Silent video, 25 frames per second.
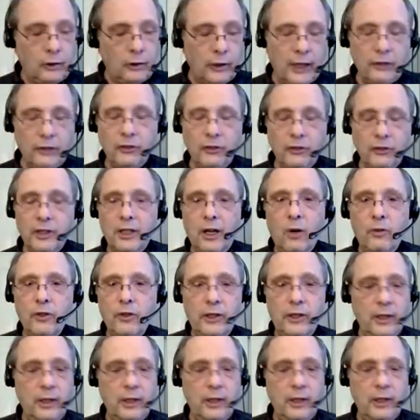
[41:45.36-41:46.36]
crusted
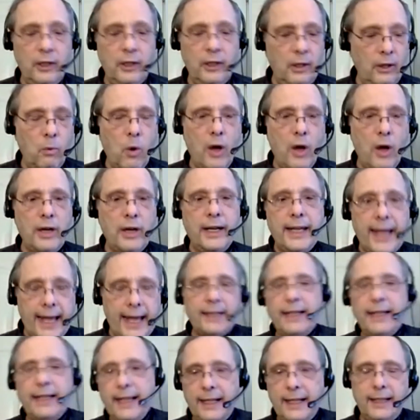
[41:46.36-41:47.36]
over. The water
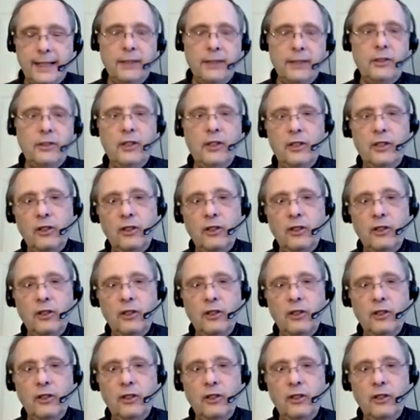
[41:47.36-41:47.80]
can't get into